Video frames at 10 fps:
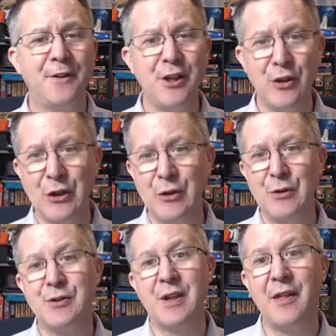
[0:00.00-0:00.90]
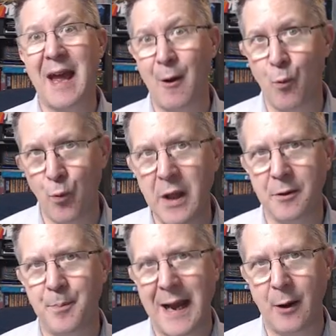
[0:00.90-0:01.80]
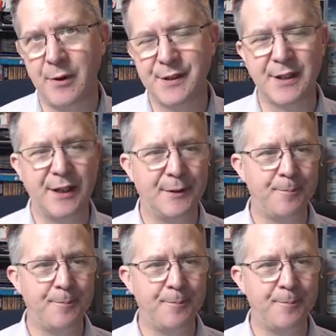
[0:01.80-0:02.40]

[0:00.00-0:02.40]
to use their willpower skill